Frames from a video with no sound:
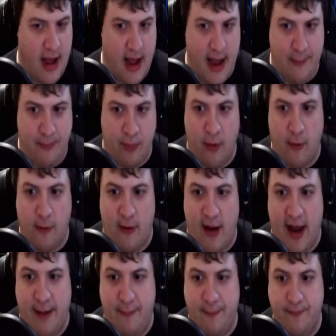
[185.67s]

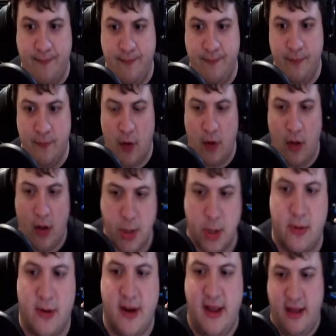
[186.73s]
program... Well, Ultra
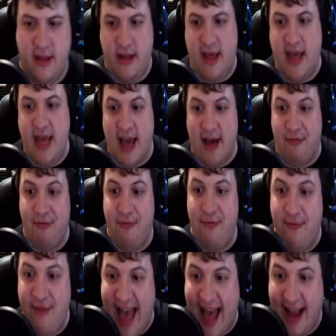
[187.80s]
Key
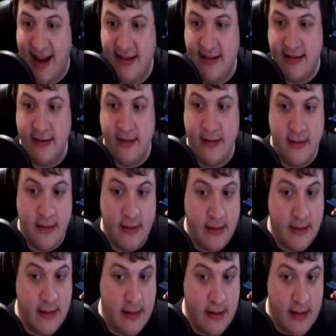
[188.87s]
effect...
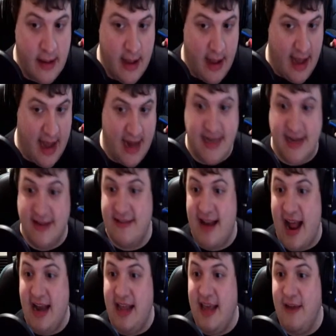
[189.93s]
does
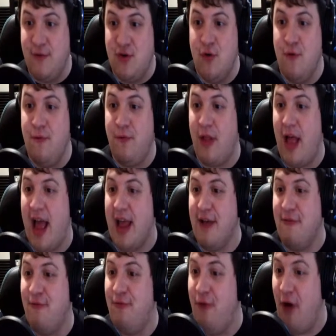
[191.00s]
not give two flying
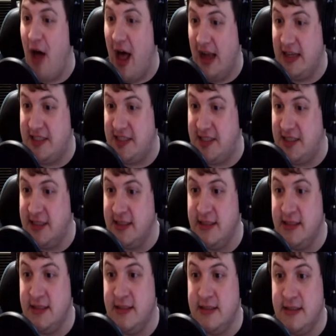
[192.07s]

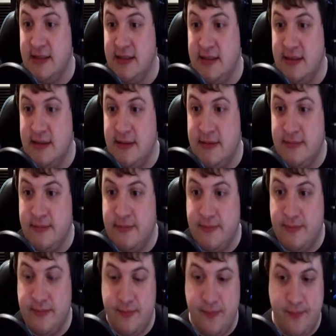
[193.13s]
fucks.
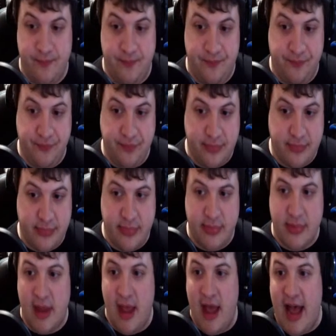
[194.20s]

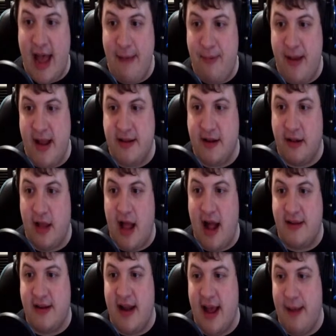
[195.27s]
I painted a lot
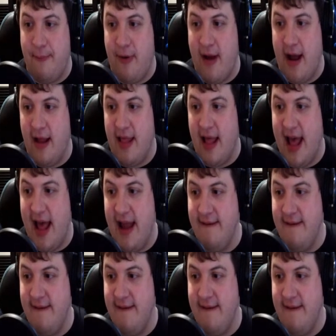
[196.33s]
today. I'm proud of that.